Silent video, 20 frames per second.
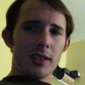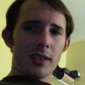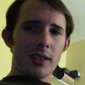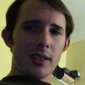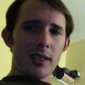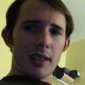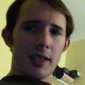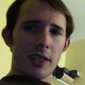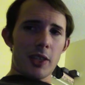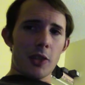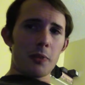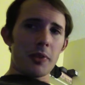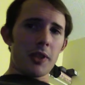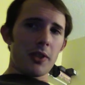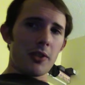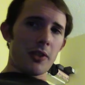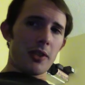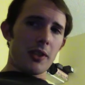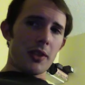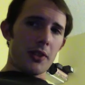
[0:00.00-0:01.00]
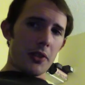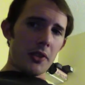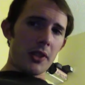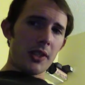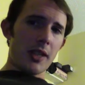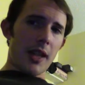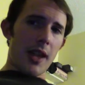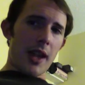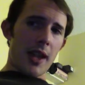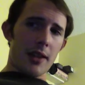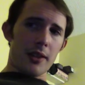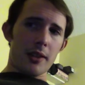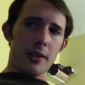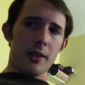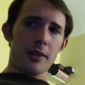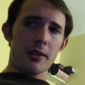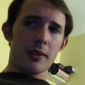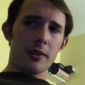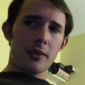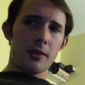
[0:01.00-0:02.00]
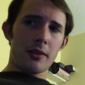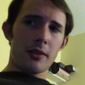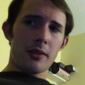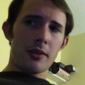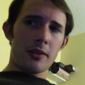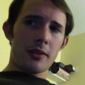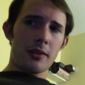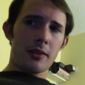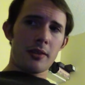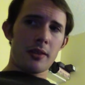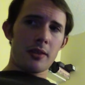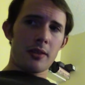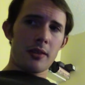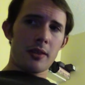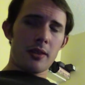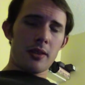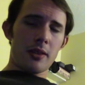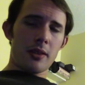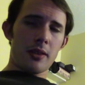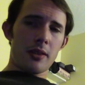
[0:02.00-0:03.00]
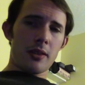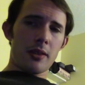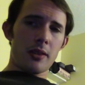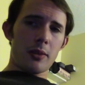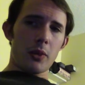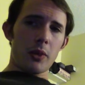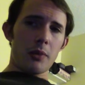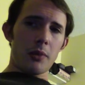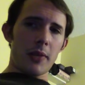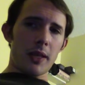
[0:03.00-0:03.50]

can help you to understand what